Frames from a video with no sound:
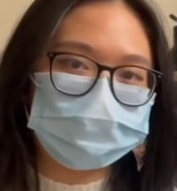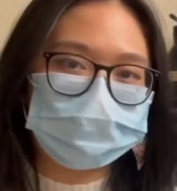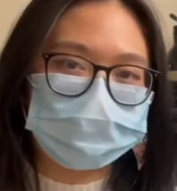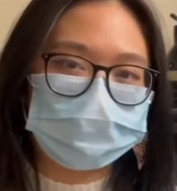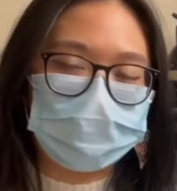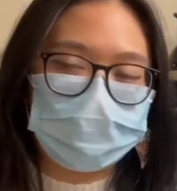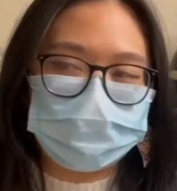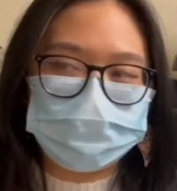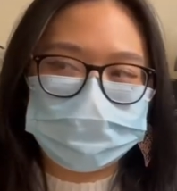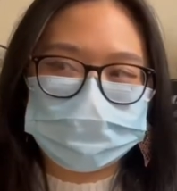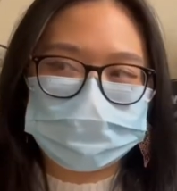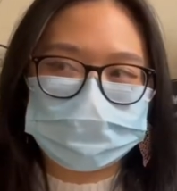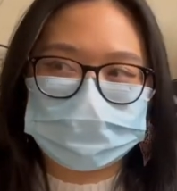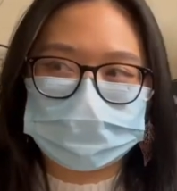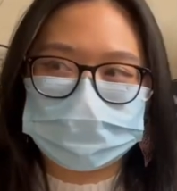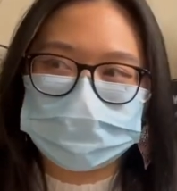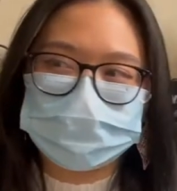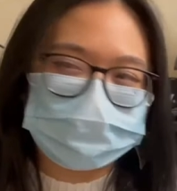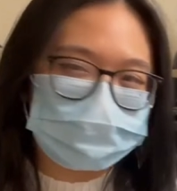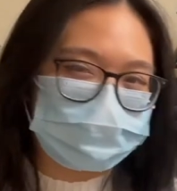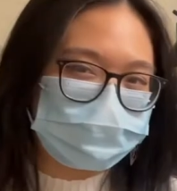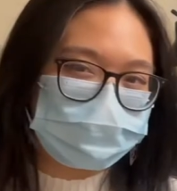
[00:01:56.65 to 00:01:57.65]

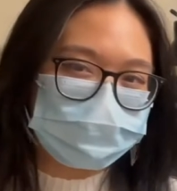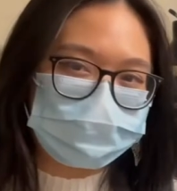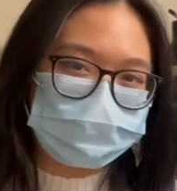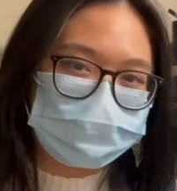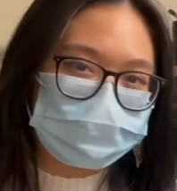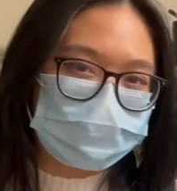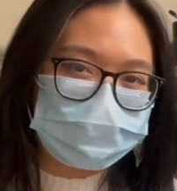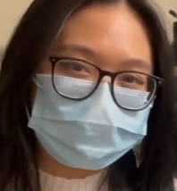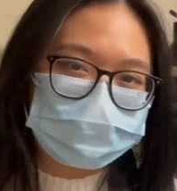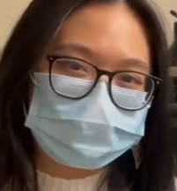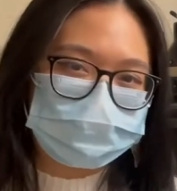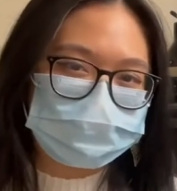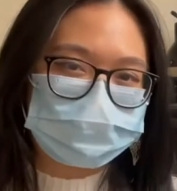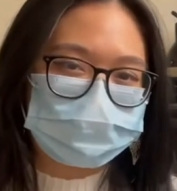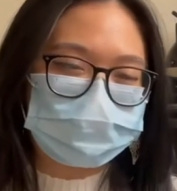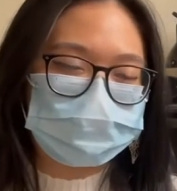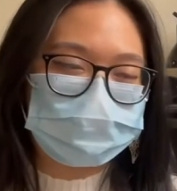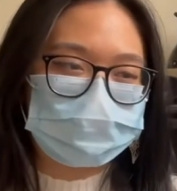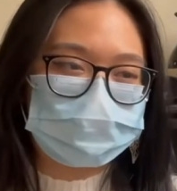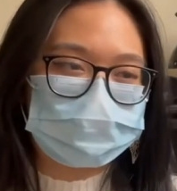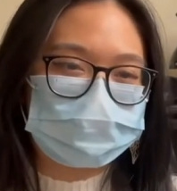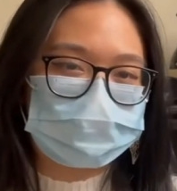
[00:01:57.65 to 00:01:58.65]
RCS, the Roll Control
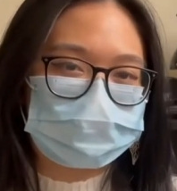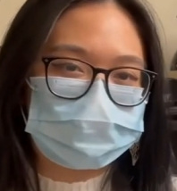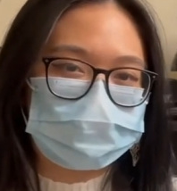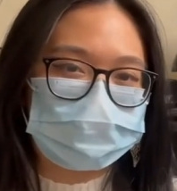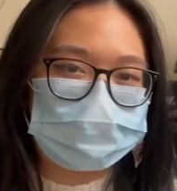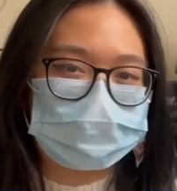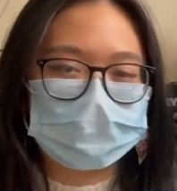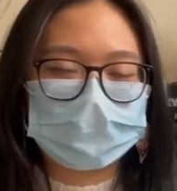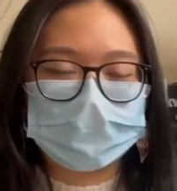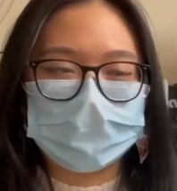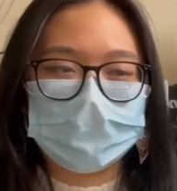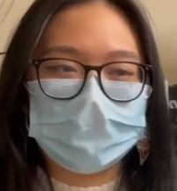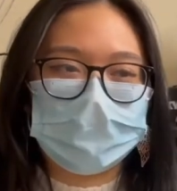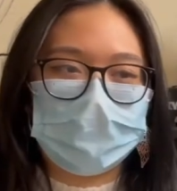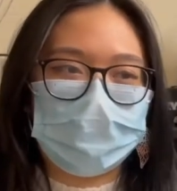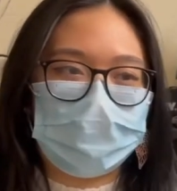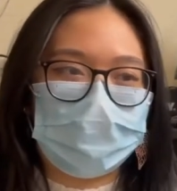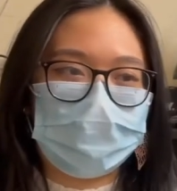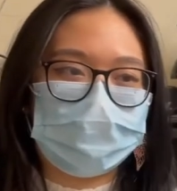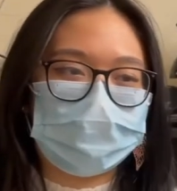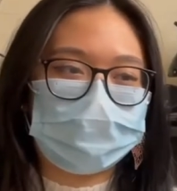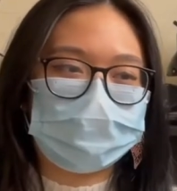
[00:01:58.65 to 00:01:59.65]
System,
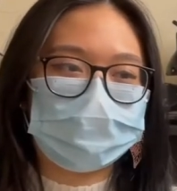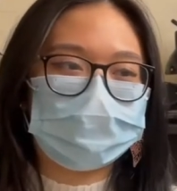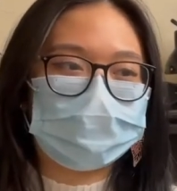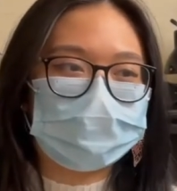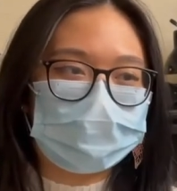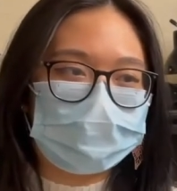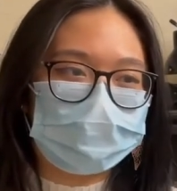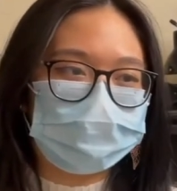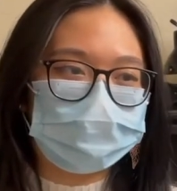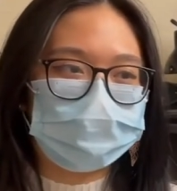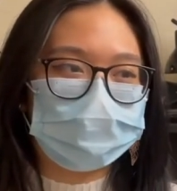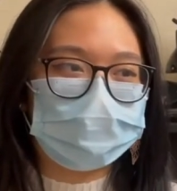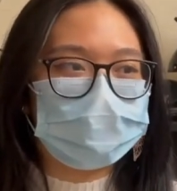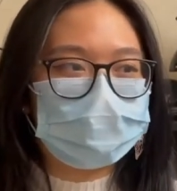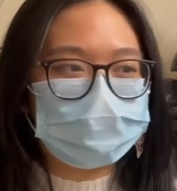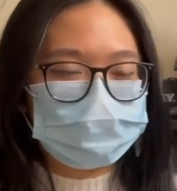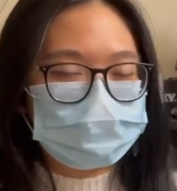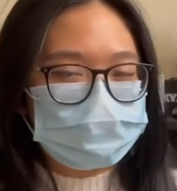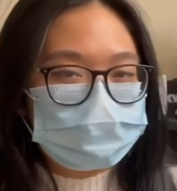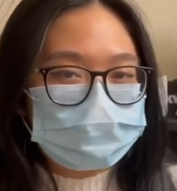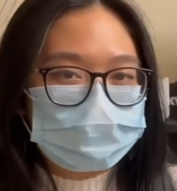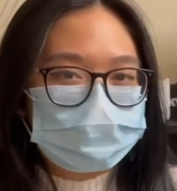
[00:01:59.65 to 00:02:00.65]
and I'm
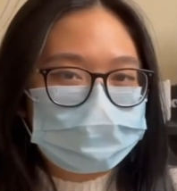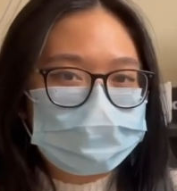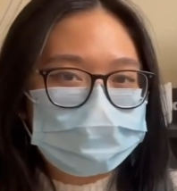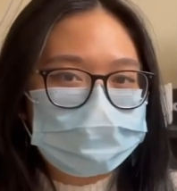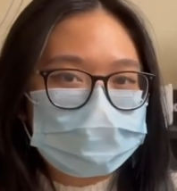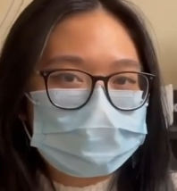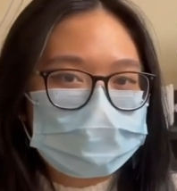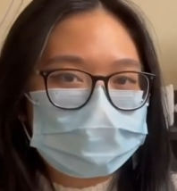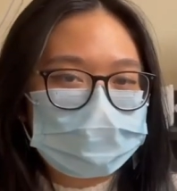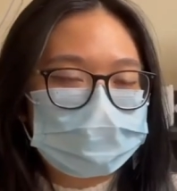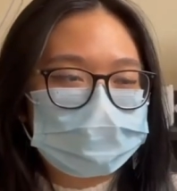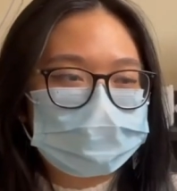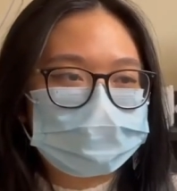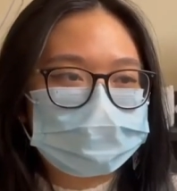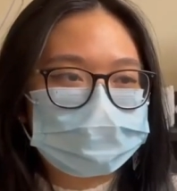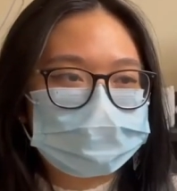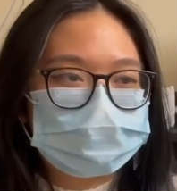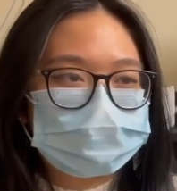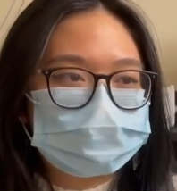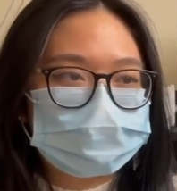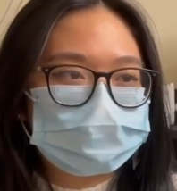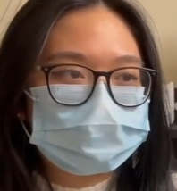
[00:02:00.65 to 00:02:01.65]
also going to be on
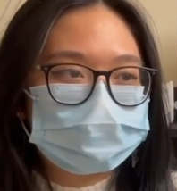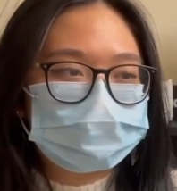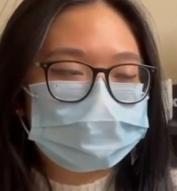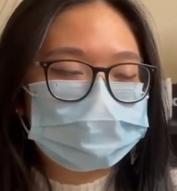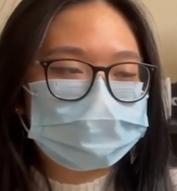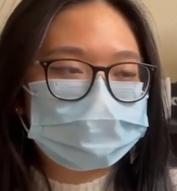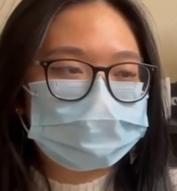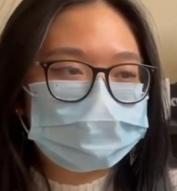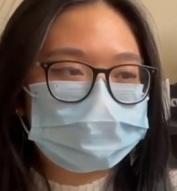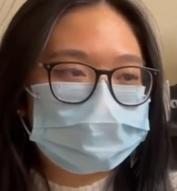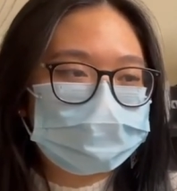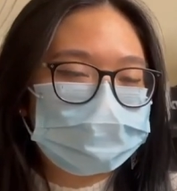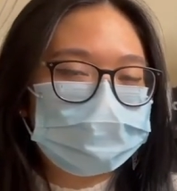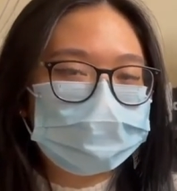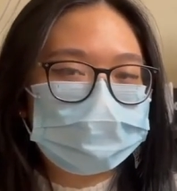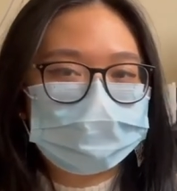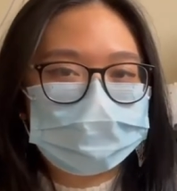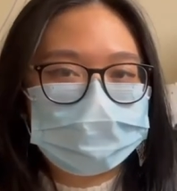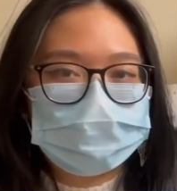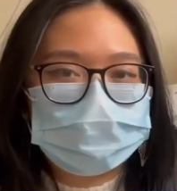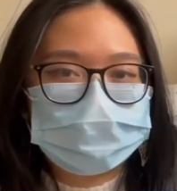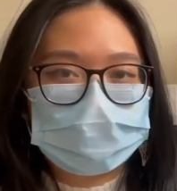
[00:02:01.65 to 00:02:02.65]
the
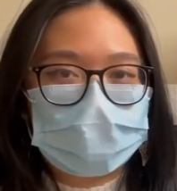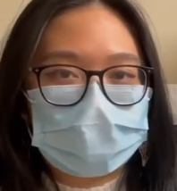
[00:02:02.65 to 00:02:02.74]
ERS